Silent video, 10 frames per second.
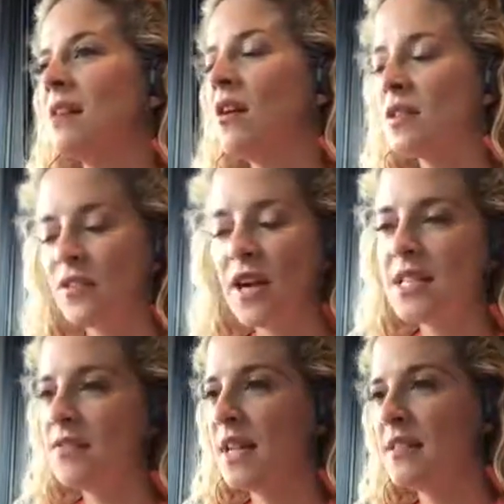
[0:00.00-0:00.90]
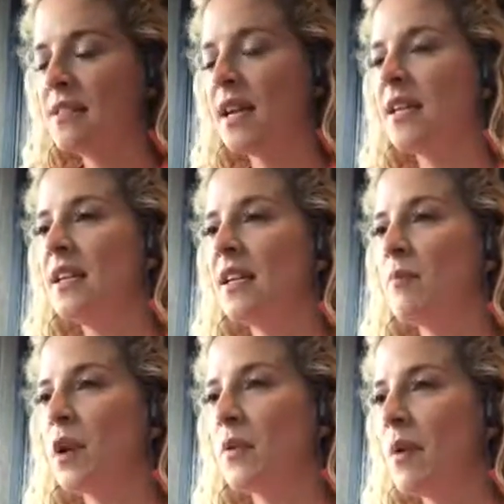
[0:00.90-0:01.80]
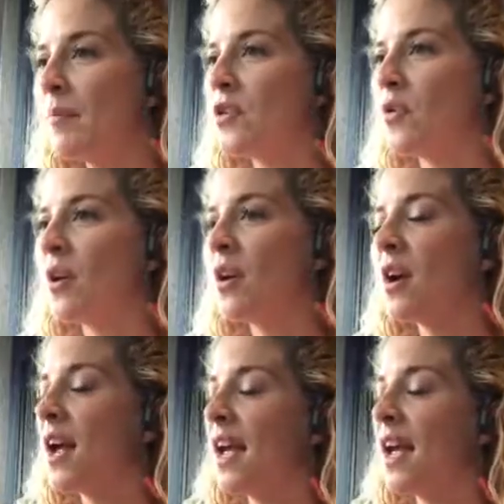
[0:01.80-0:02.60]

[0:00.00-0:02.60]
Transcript: all different kinds of dance technique, Broadway repertoire,